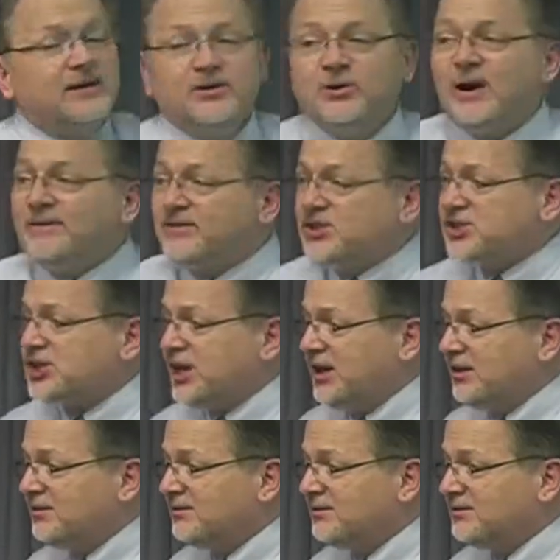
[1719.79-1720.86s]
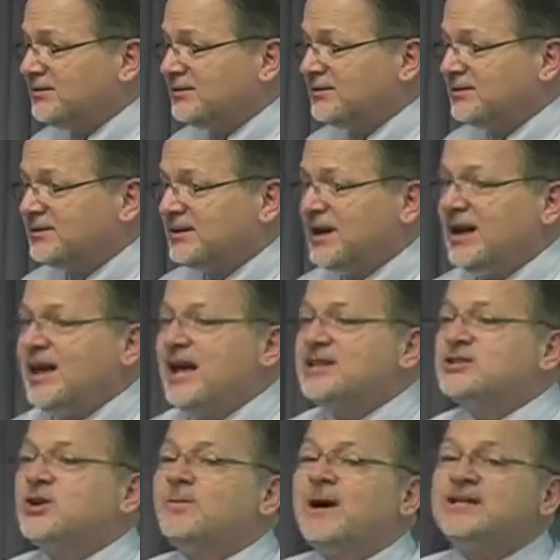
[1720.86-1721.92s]
You have the sheet. And
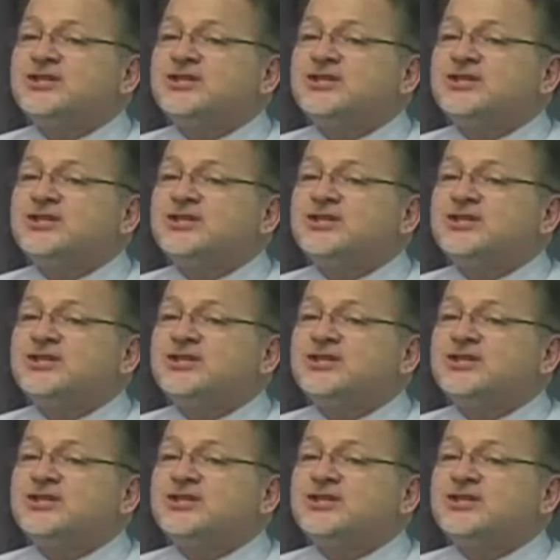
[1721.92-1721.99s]
so my